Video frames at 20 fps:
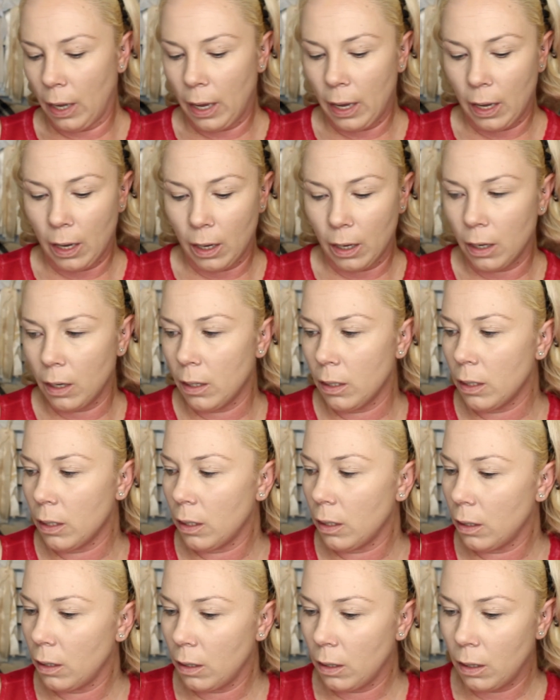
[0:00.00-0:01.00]
and
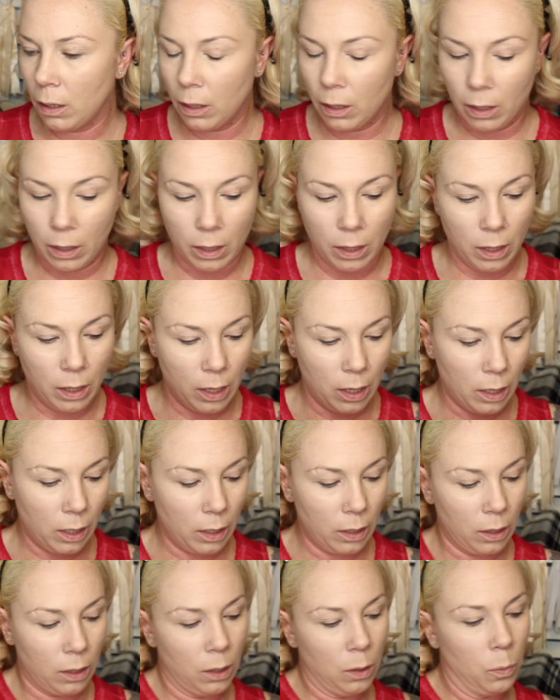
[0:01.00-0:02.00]

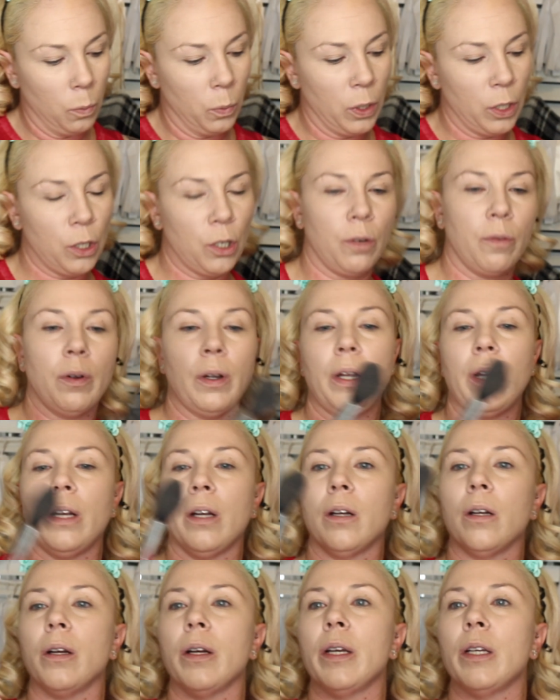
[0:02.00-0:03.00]
this brush over
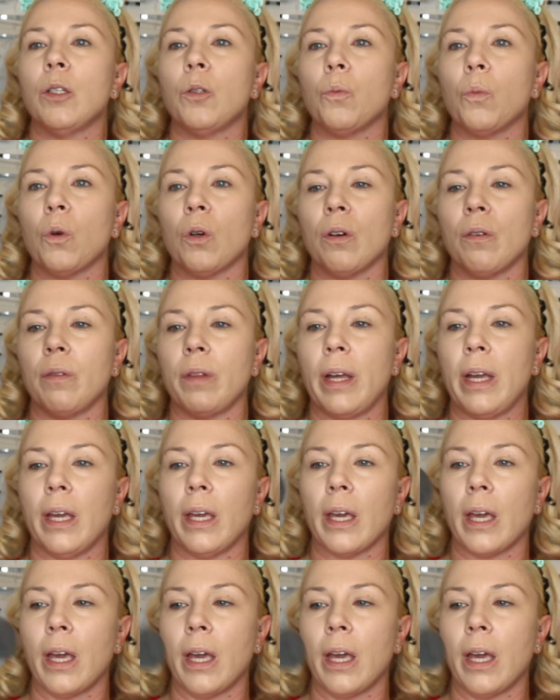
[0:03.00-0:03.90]
here is more like